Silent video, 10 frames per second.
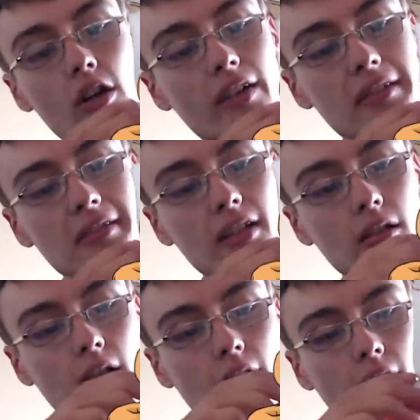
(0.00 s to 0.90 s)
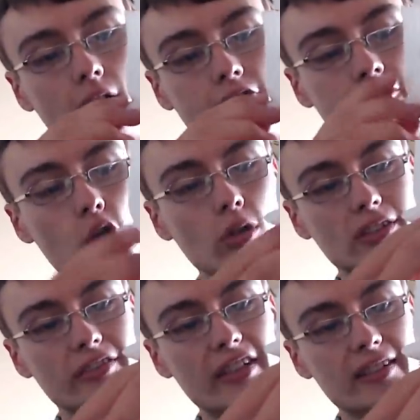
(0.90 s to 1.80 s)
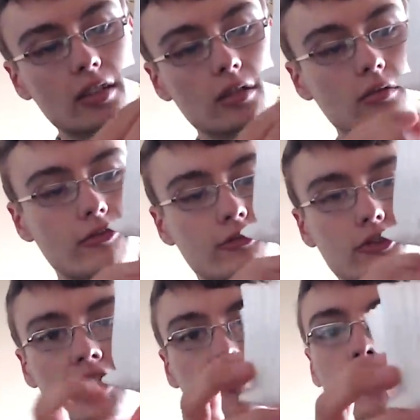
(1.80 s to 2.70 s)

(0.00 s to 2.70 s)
got these little uh, foots, these little three